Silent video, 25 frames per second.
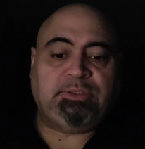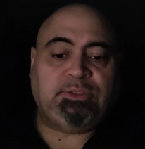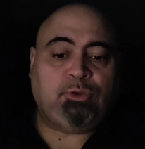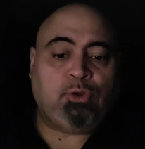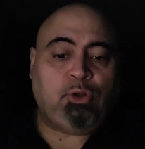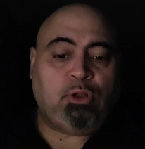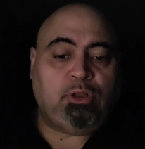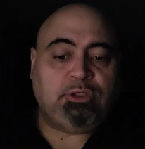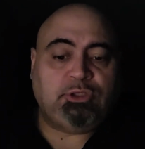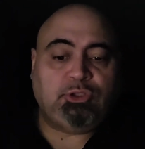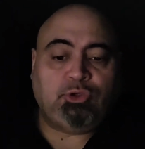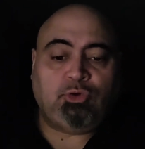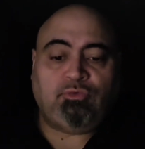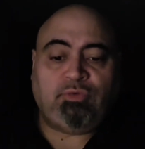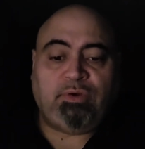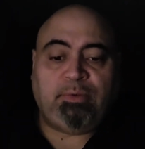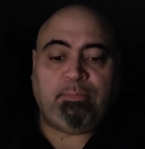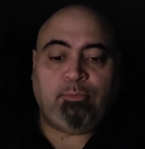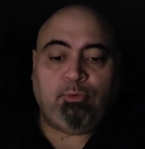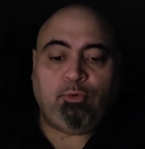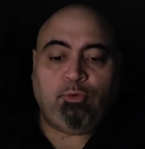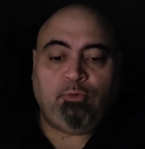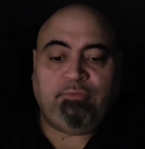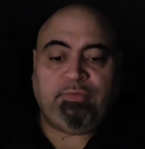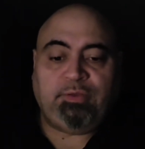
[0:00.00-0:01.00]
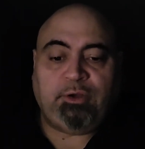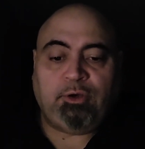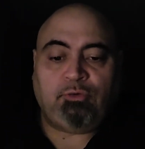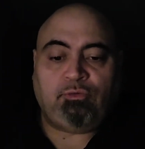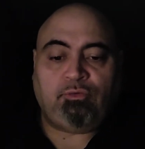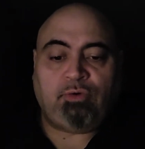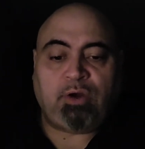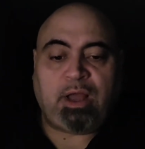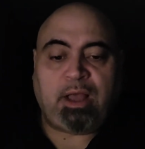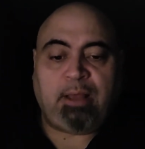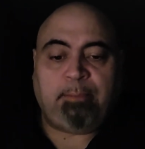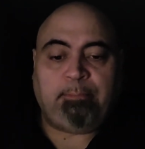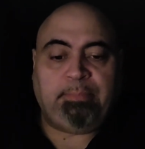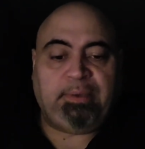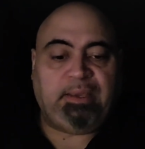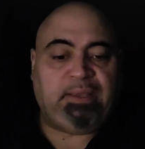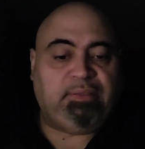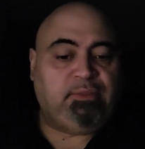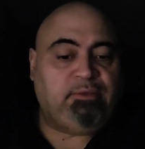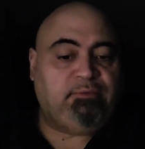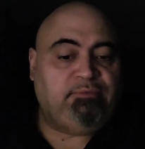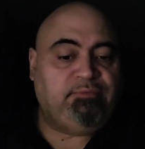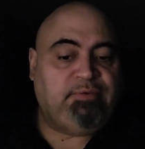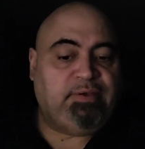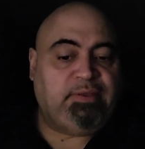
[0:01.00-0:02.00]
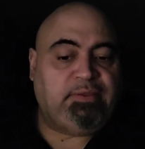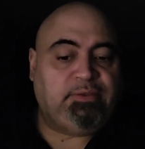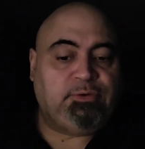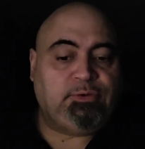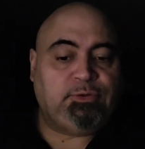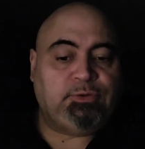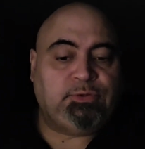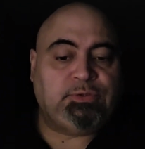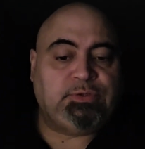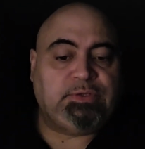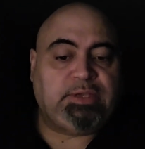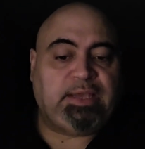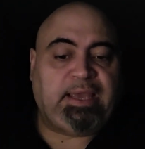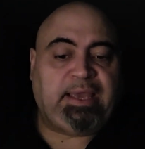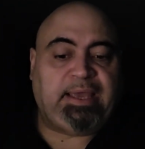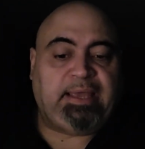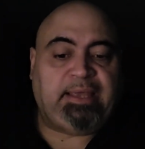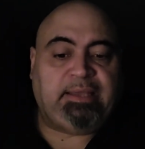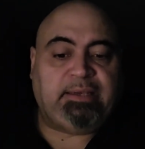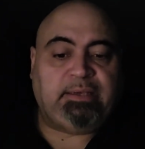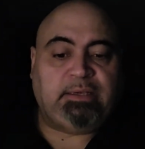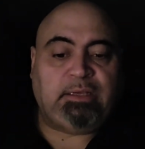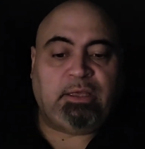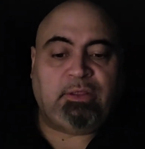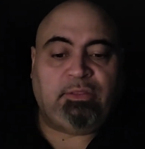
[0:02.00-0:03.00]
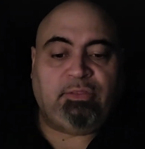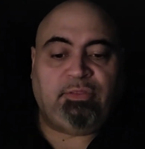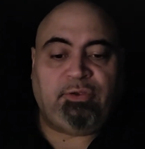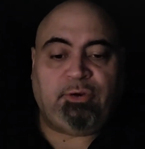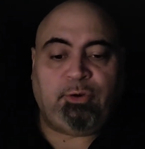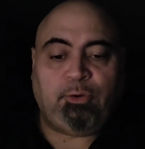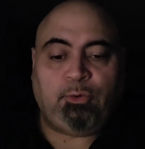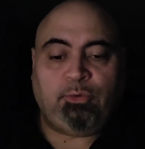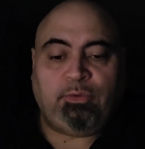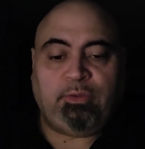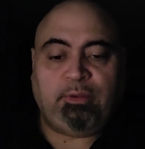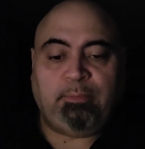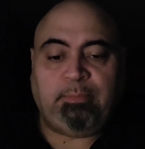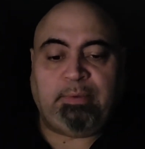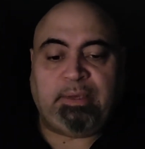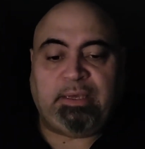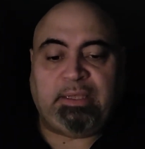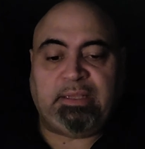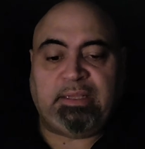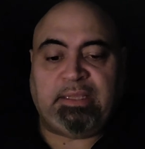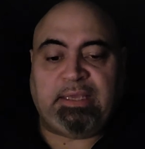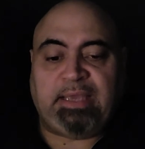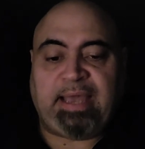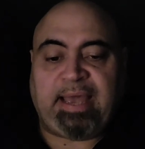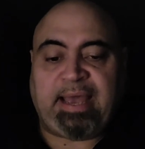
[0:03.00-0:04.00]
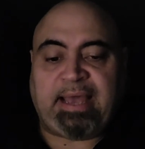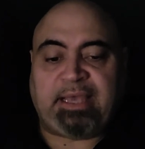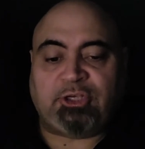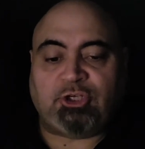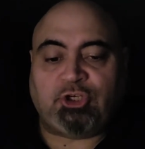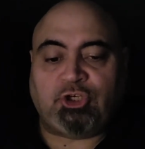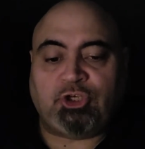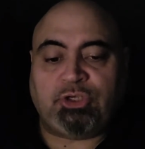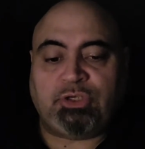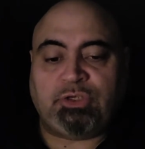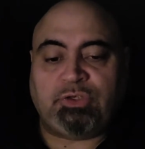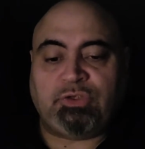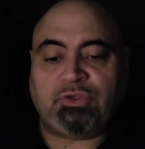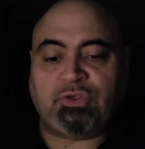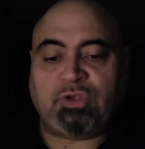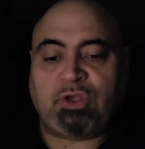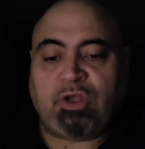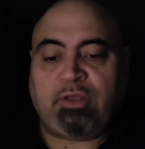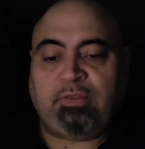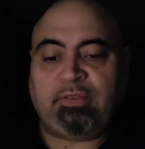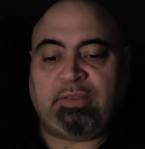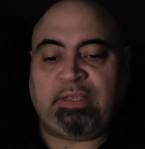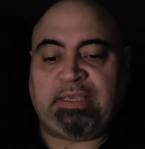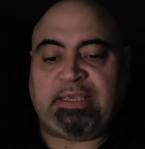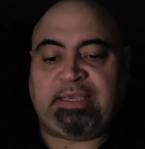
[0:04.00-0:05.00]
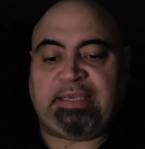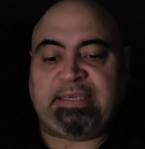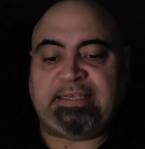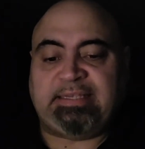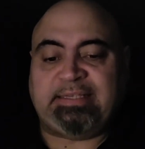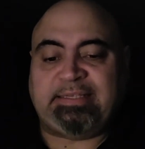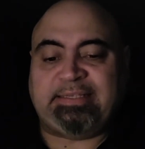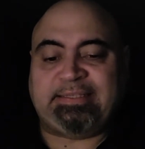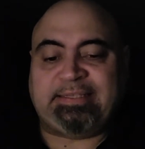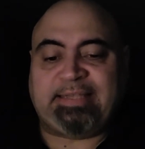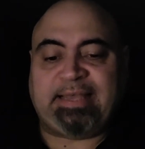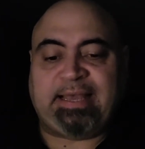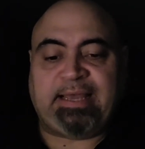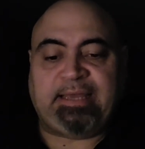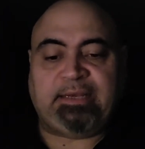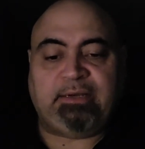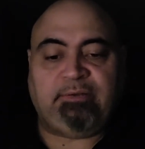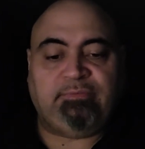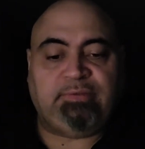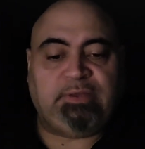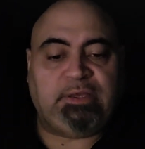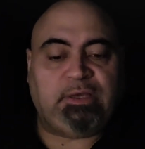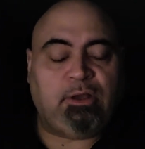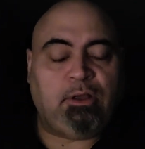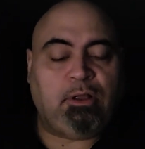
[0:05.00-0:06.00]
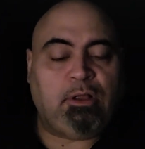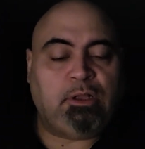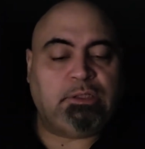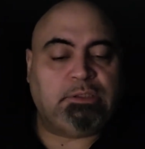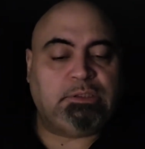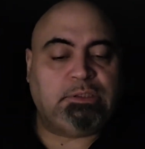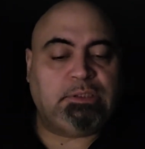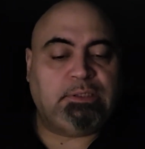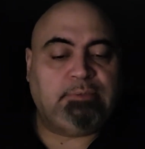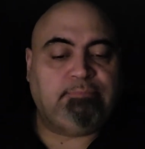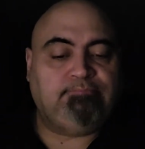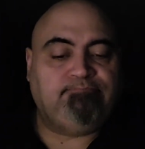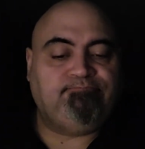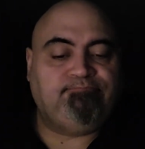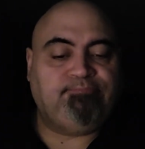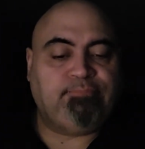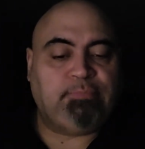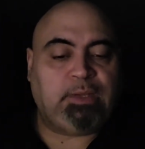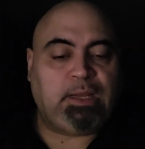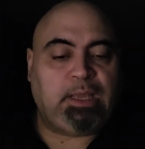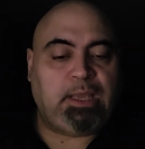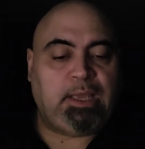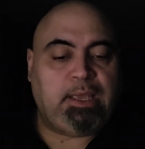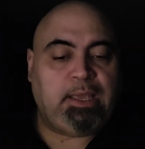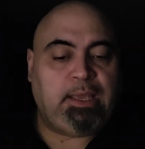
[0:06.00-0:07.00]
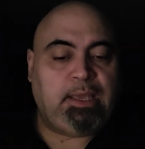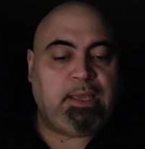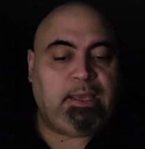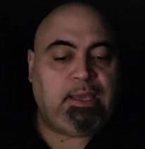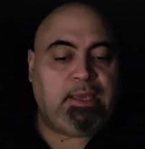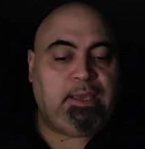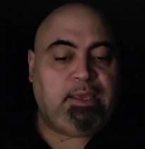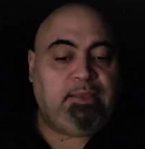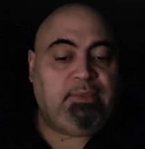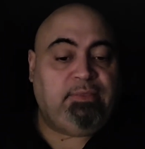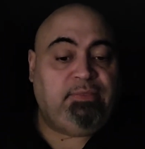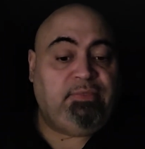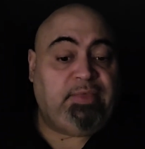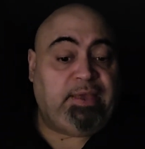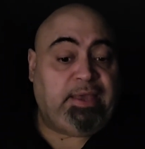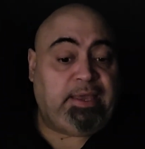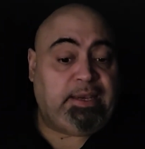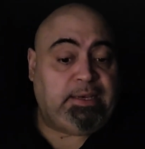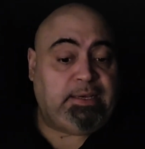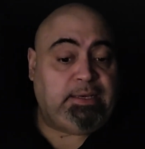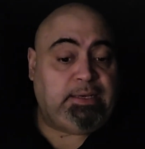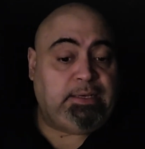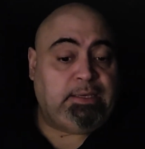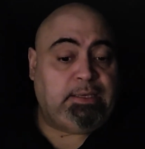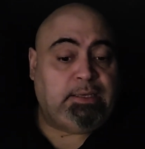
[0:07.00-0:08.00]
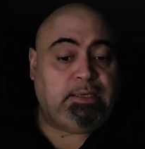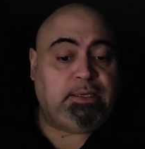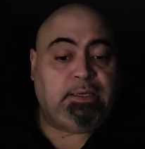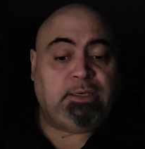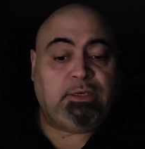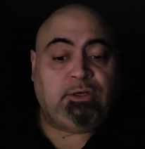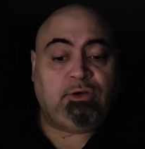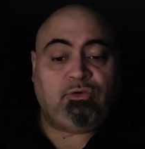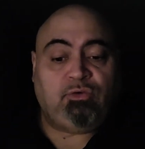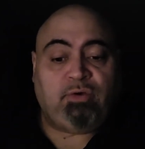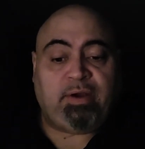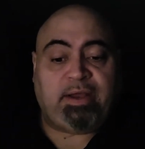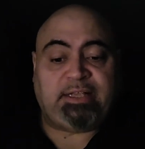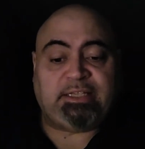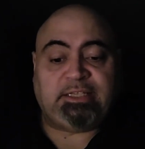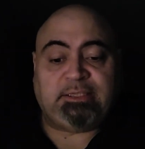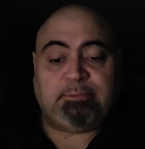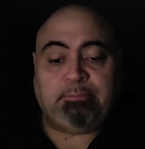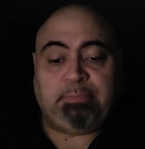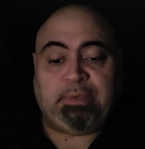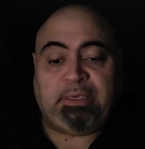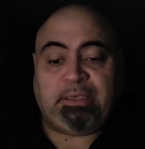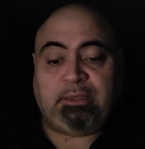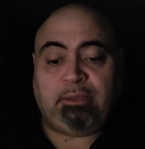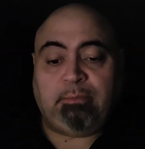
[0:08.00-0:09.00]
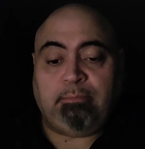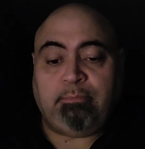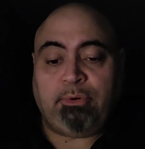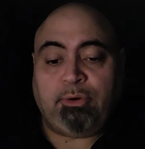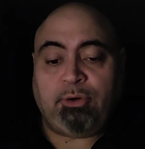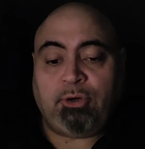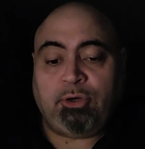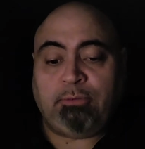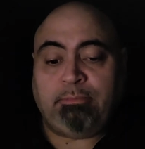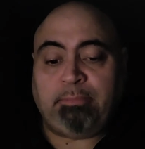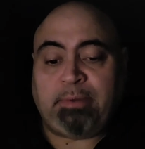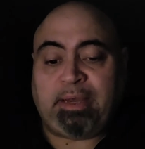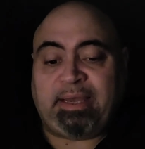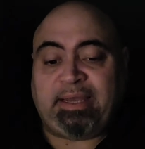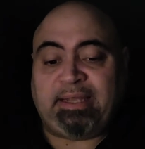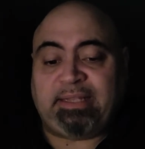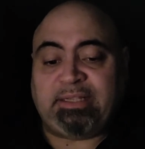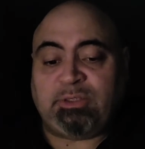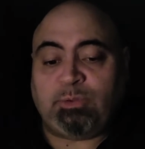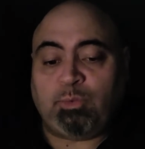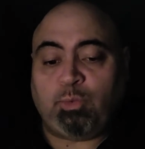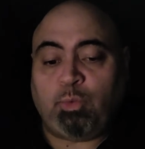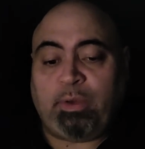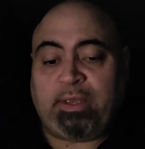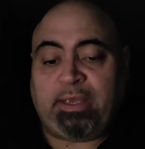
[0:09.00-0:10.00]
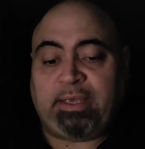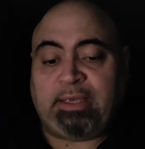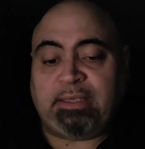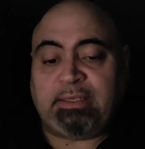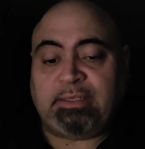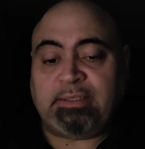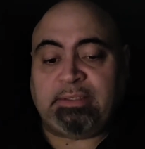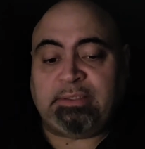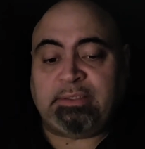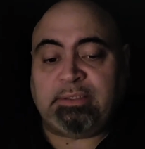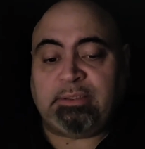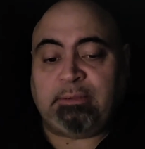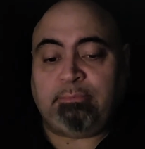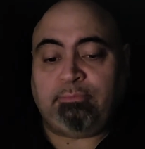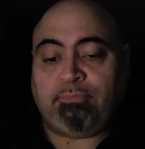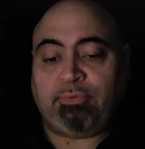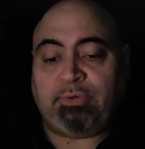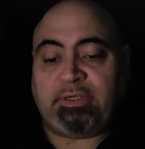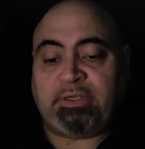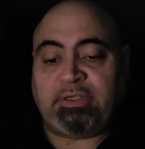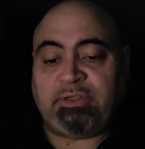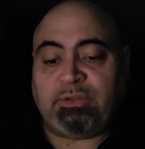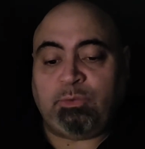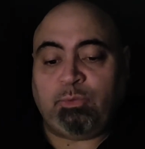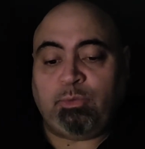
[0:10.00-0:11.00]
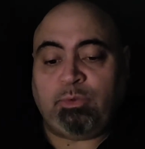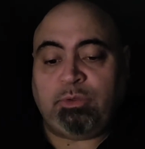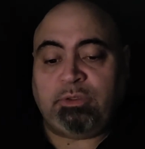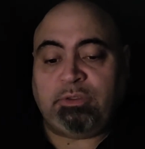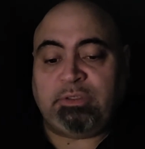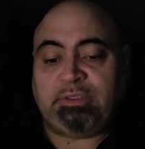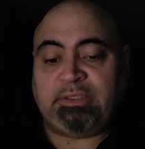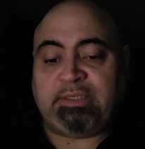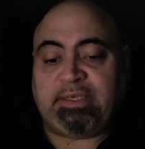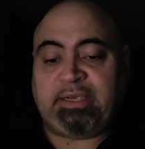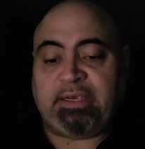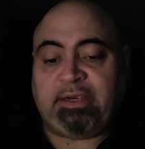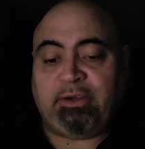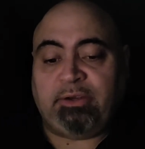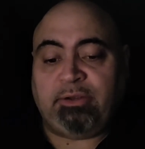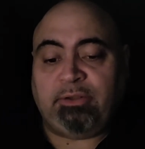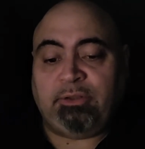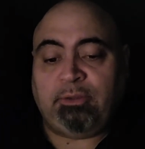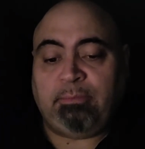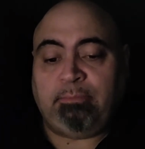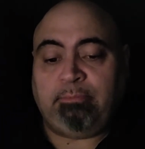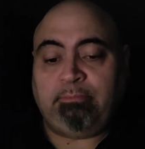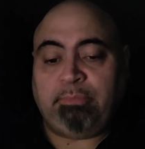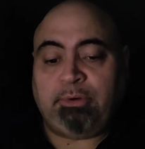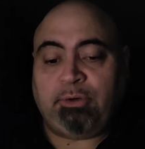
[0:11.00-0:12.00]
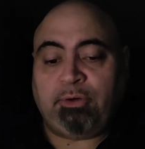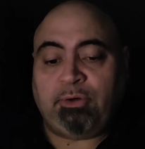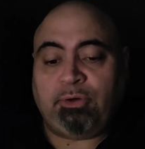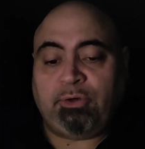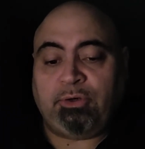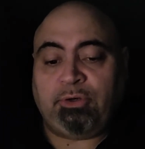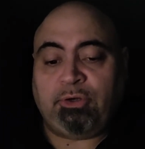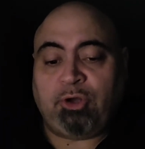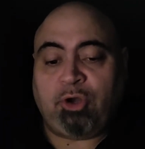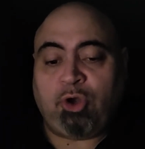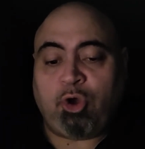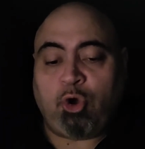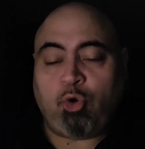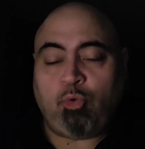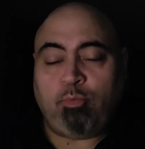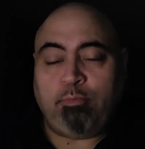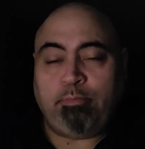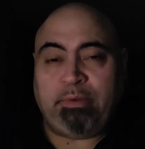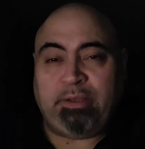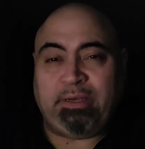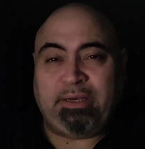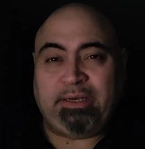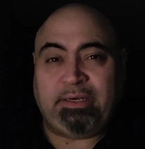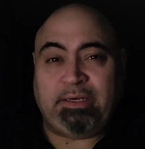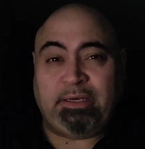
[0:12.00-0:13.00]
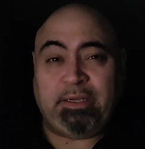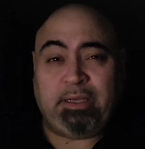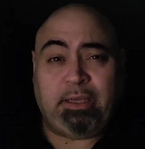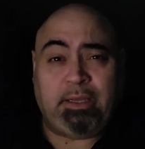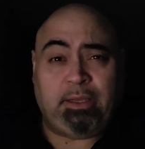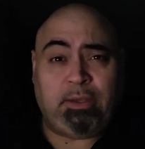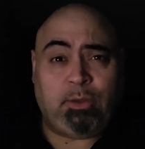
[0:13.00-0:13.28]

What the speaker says: also remove the crop and the feathers and throw them in the ashes on the east side of the altar. Then, grasping the bird by its wings, the priest will tear the bird open,